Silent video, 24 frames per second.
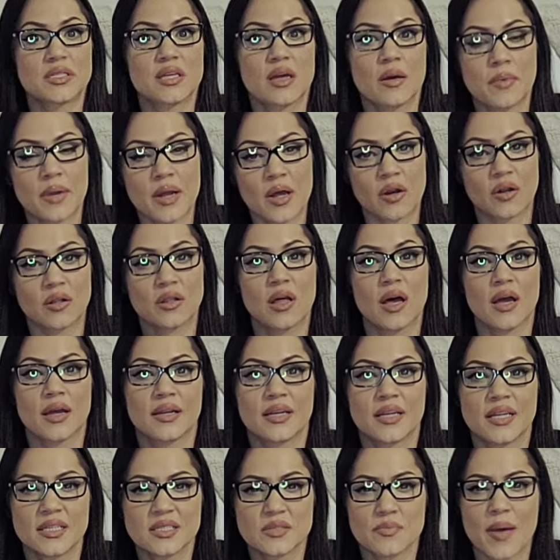coming out a lot, and
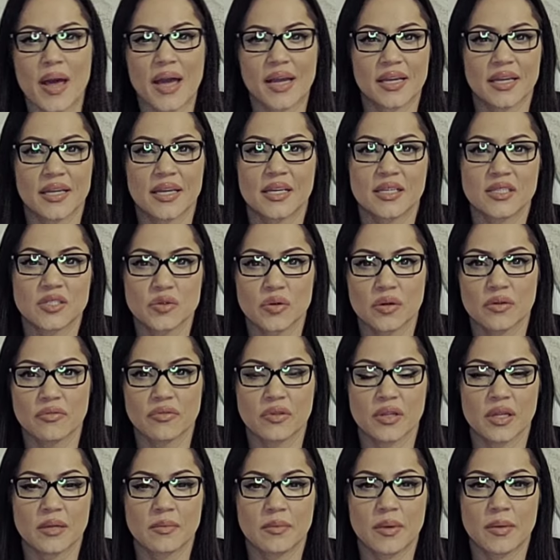it's back again. So I feel
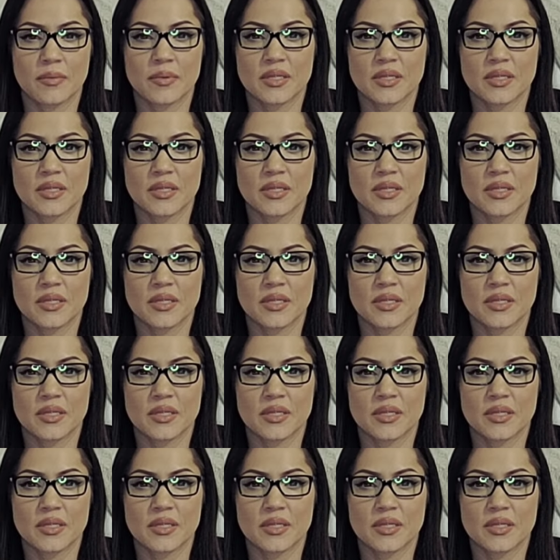like maybe